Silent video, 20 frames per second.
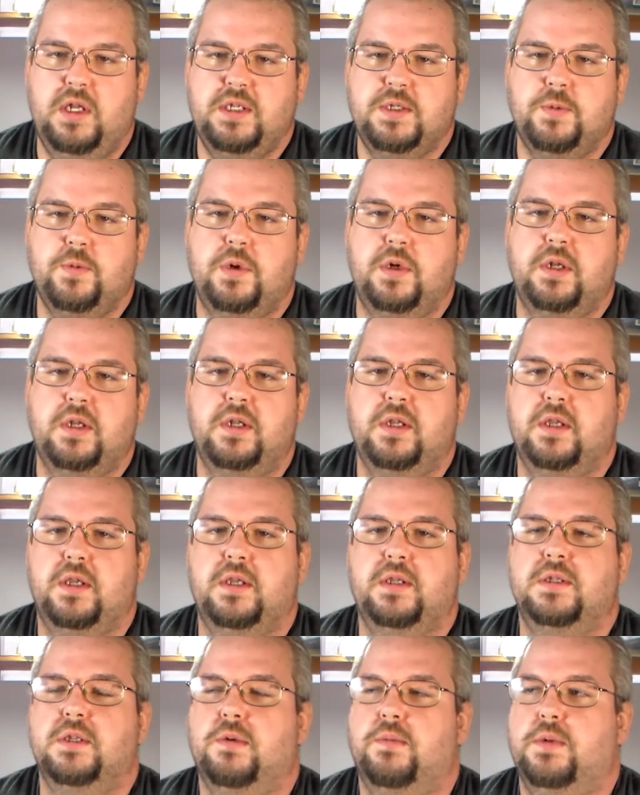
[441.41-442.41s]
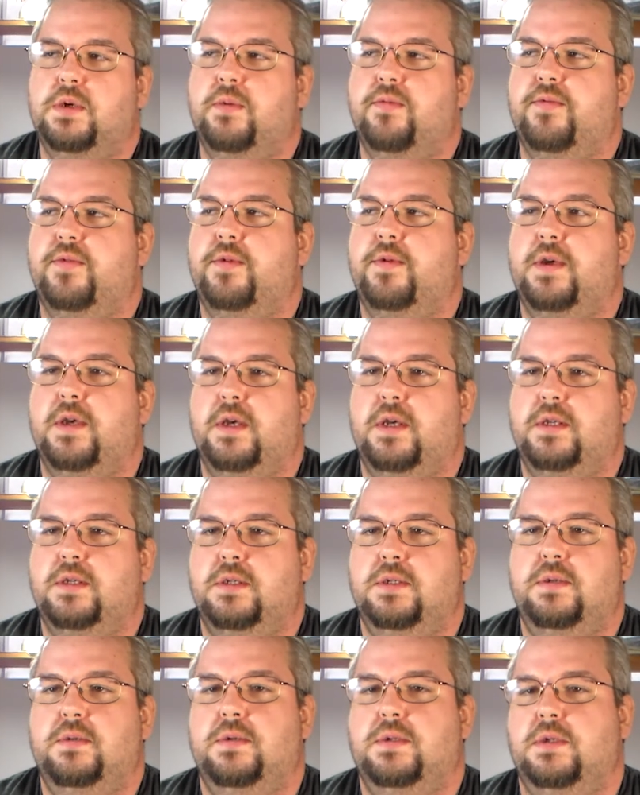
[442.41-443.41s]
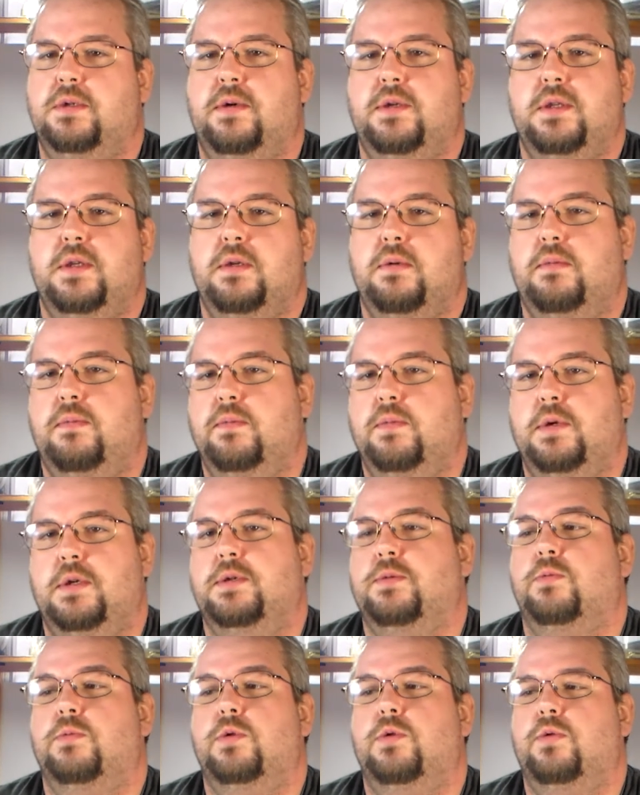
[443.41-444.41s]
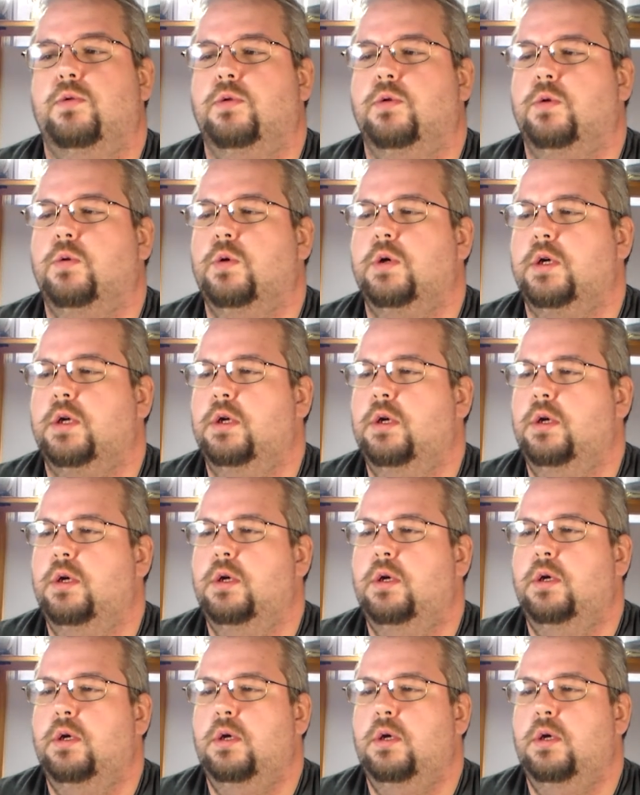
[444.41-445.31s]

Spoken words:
I just wanted to get something up for you guys, so I did this one real quick.